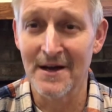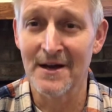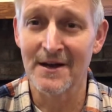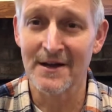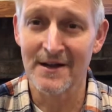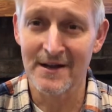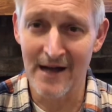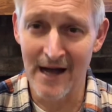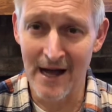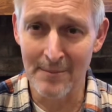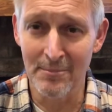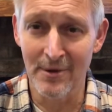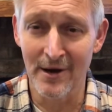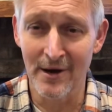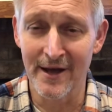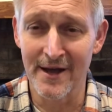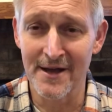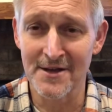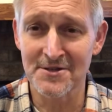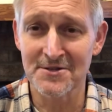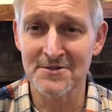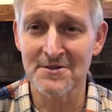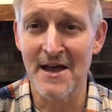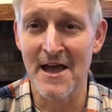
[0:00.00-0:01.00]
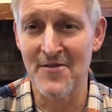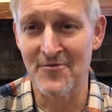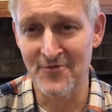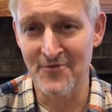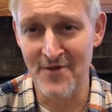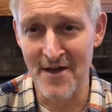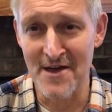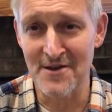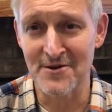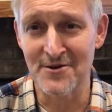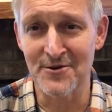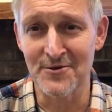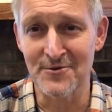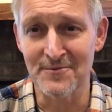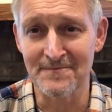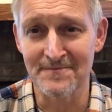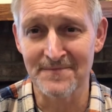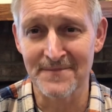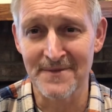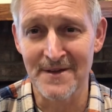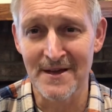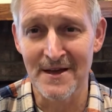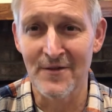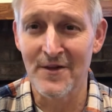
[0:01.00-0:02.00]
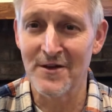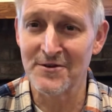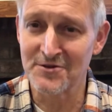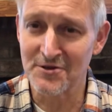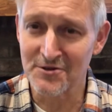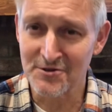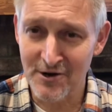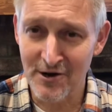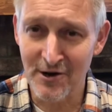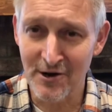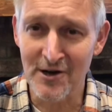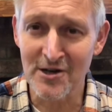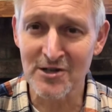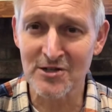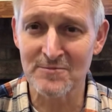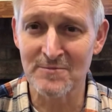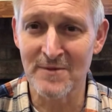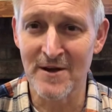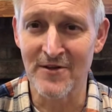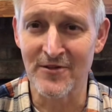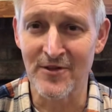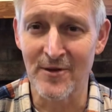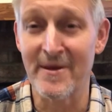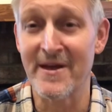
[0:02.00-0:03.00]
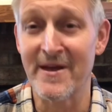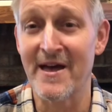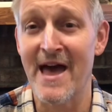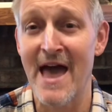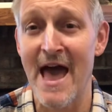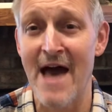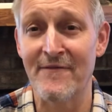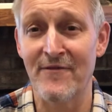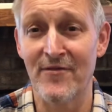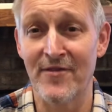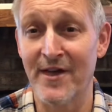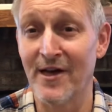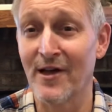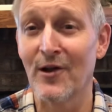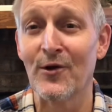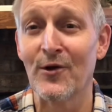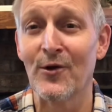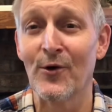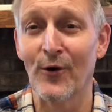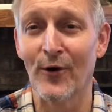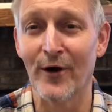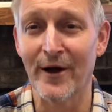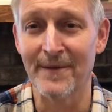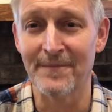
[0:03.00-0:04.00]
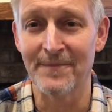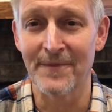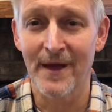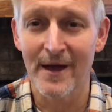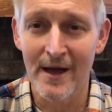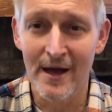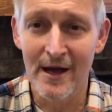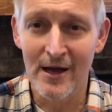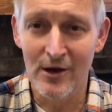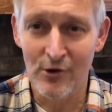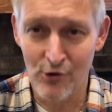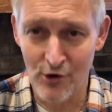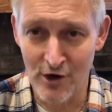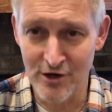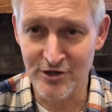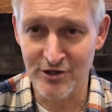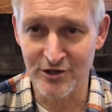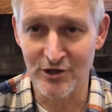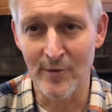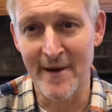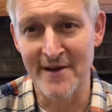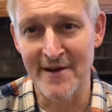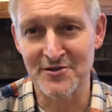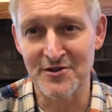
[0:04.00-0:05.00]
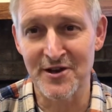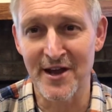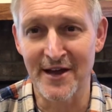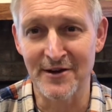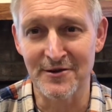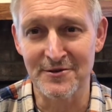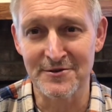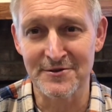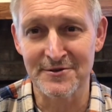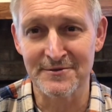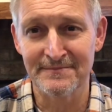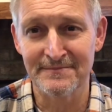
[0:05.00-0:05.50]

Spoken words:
God bless and thank you. This is Kirk Smith on behalf of the Illinois Christian Home Educators.